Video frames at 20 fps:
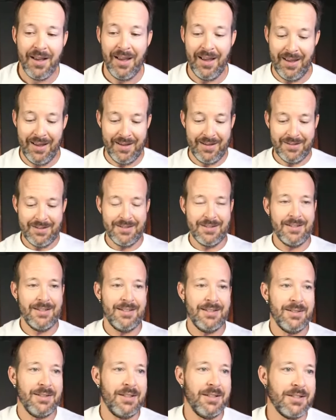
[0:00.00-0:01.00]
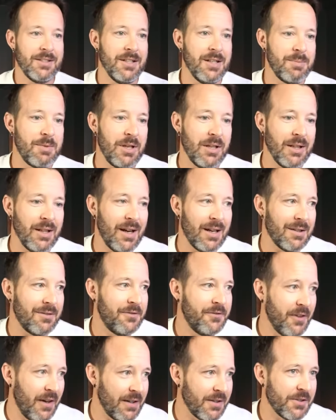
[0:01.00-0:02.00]
And it's going to be a lot of
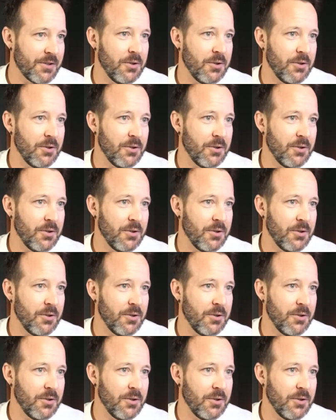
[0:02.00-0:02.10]
fun.